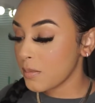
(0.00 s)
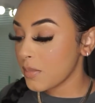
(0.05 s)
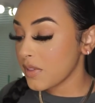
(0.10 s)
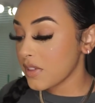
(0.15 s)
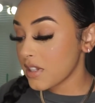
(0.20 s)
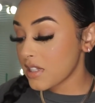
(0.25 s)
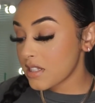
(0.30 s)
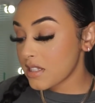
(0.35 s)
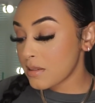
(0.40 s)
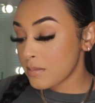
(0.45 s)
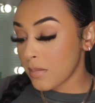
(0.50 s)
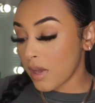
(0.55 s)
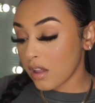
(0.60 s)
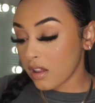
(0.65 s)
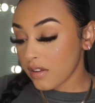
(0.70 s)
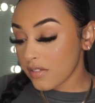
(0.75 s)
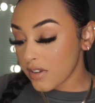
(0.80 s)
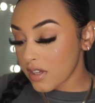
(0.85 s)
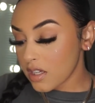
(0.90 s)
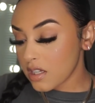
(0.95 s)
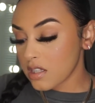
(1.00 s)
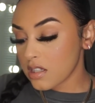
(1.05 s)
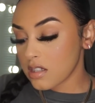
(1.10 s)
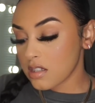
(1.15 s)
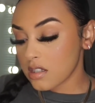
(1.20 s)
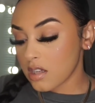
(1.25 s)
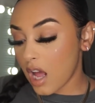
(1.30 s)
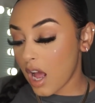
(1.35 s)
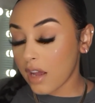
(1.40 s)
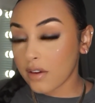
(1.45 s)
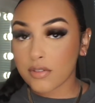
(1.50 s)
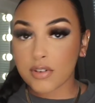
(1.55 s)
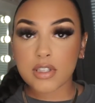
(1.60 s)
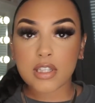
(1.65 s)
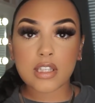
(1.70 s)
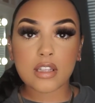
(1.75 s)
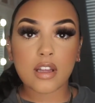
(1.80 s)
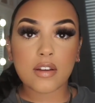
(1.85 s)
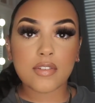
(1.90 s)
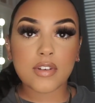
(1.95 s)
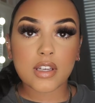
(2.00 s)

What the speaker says: But the smell of it is, I really love